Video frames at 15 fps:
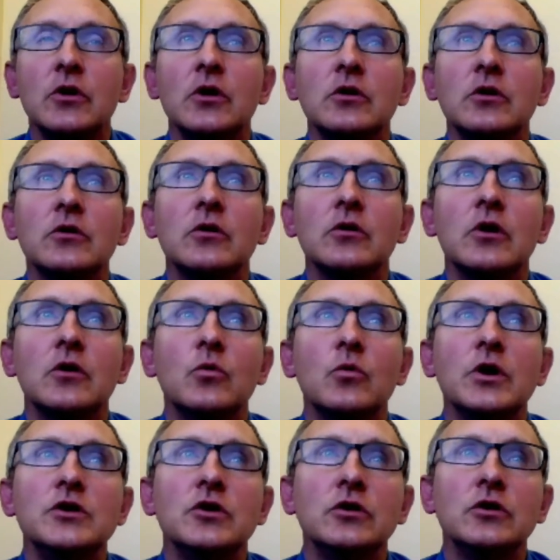And
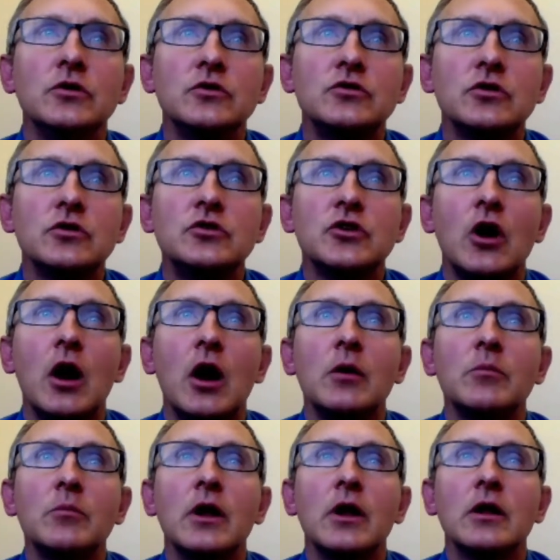when you lose your
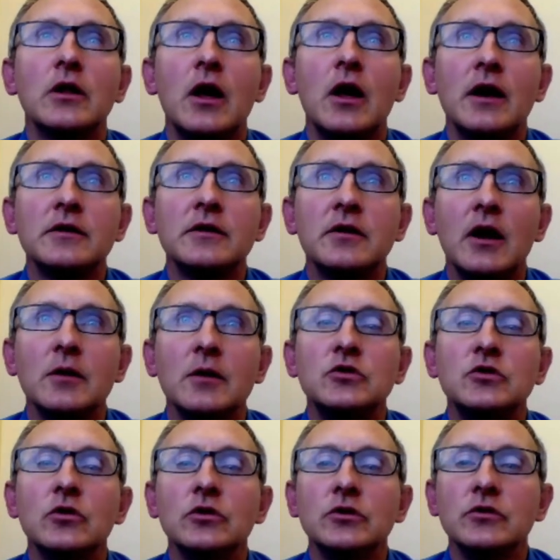job, a lot of times
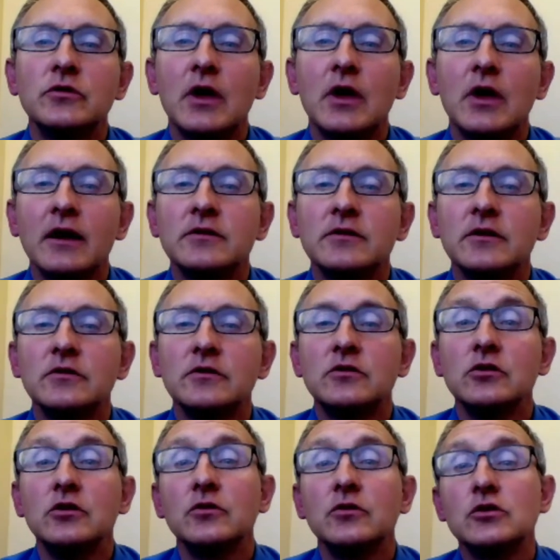you'll lose access
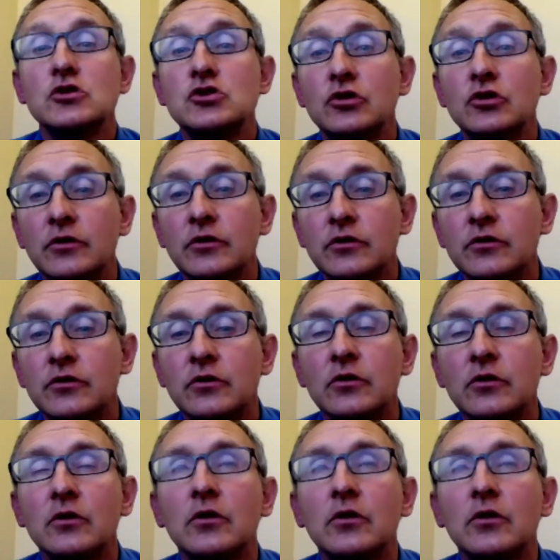to your insurance.